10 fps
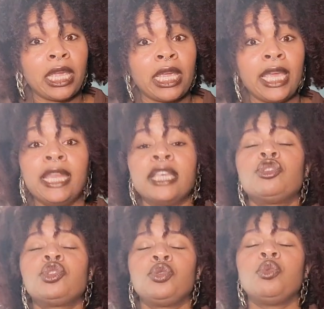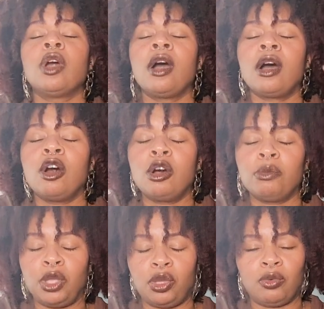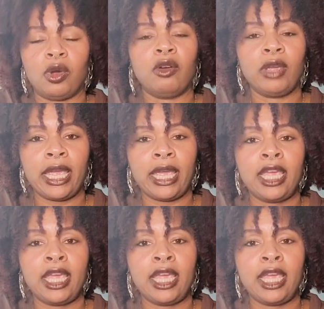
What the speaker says: It is to calm you, okay?